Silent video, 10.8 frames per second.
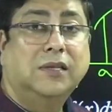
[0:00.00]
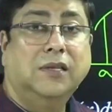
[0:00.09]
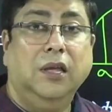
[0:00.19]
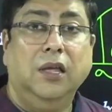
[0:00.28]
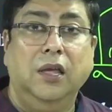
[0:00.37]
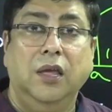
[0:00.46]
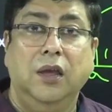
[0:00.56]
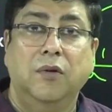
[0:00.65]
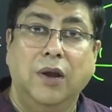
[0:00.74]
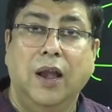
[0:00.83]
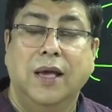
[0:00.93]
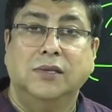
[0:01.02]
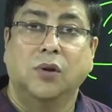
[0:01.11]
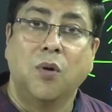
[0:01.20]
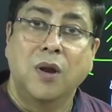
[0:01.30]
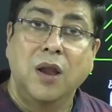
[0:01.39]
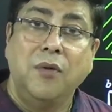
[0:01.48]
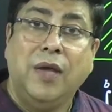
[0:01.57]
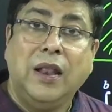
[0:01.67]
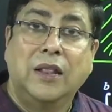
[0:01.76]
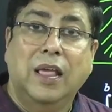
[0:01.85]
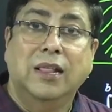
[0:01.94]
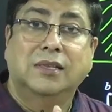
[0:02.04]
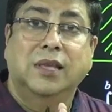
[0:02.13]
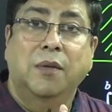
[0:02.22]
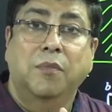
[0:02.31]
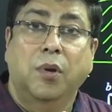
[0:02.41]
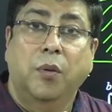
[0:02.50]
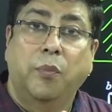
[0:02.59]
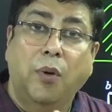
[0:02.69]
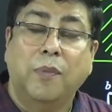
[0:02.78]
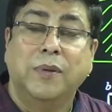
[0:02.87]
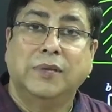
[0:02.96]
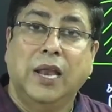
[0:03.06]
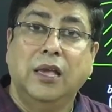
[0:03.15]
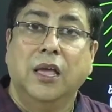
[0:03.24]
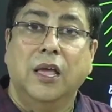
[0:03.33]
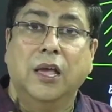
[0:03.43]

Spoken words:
is utilized only when there is some problems, like